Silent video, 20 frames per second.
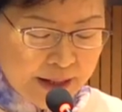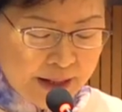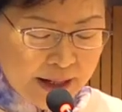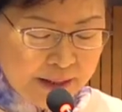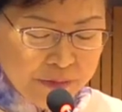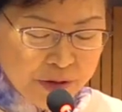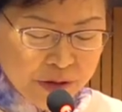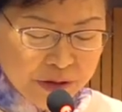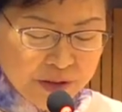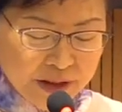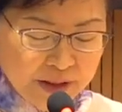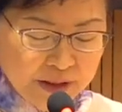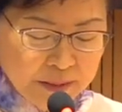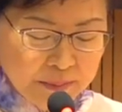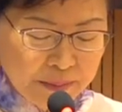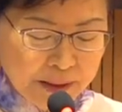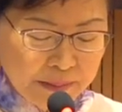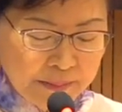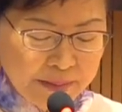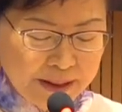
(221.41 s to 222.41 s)
I'm sure
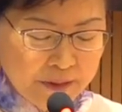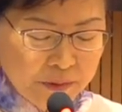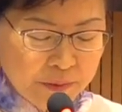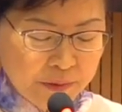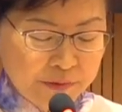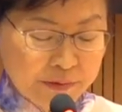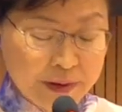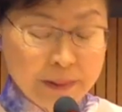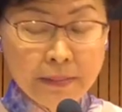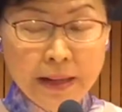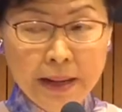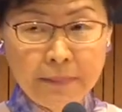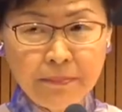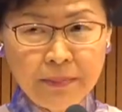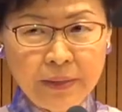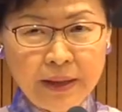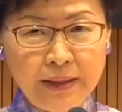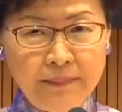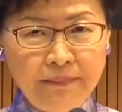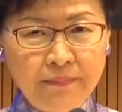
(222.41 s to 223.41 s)
the public will
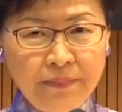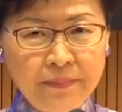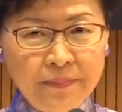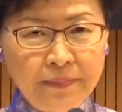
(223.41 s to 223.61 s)
remember